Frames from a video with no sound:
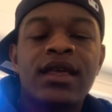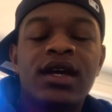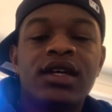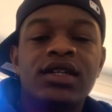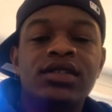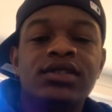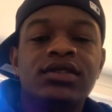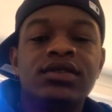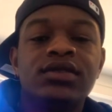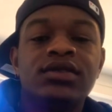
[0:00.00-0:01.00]
I
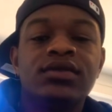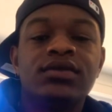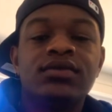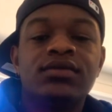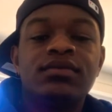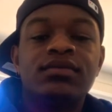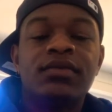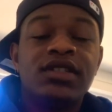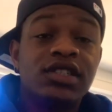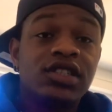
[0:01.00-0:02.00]

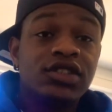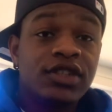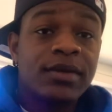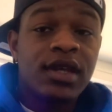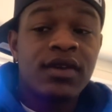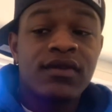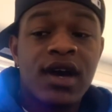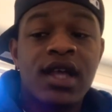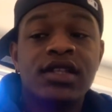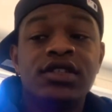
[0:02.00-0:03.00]
basically dropped out of
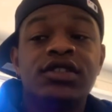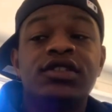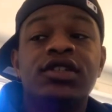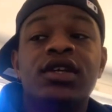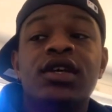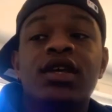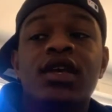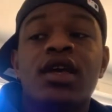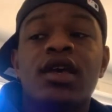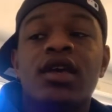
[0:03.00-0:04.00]
college
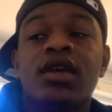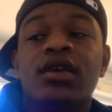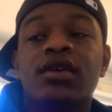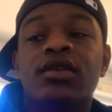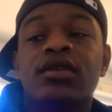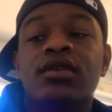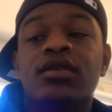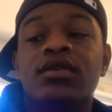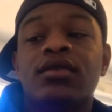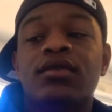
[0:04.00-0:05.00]
and
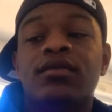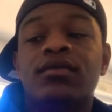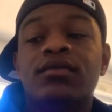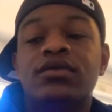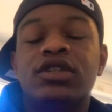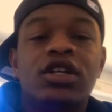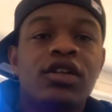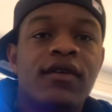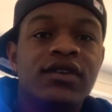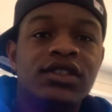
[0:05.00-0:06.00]
started
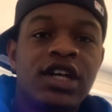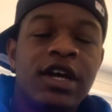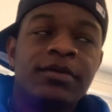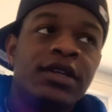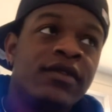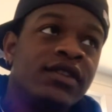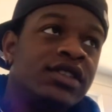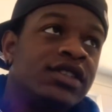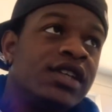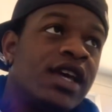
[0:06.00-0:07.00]
looking for jobs. I
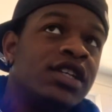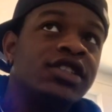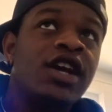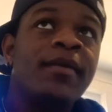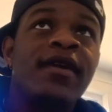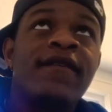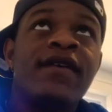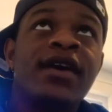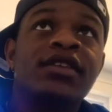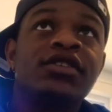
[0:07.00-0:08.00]
recently had a job at a
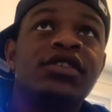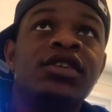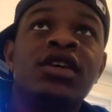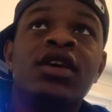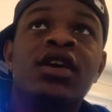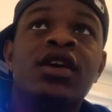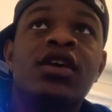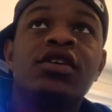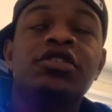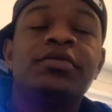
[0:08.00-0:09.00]
factory.
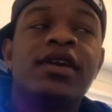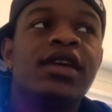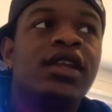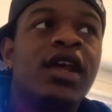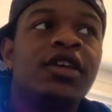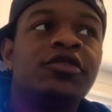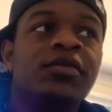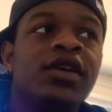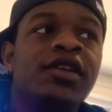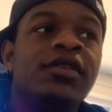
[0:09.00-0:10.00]
It was paying nice
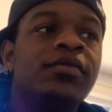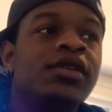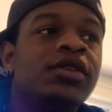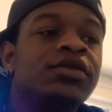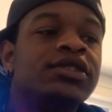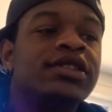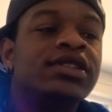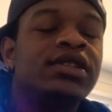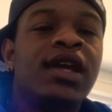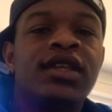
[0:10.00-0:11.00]
money, but it was
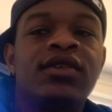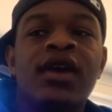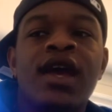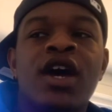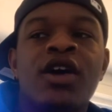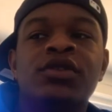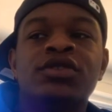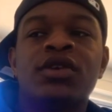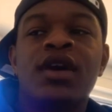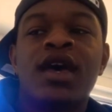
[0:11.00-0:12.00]
just not the right
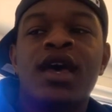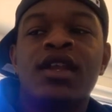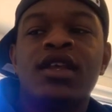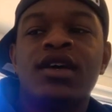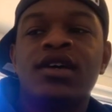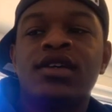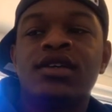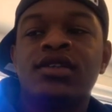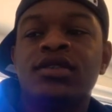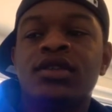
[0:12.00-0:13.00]
hours, so I had to uh,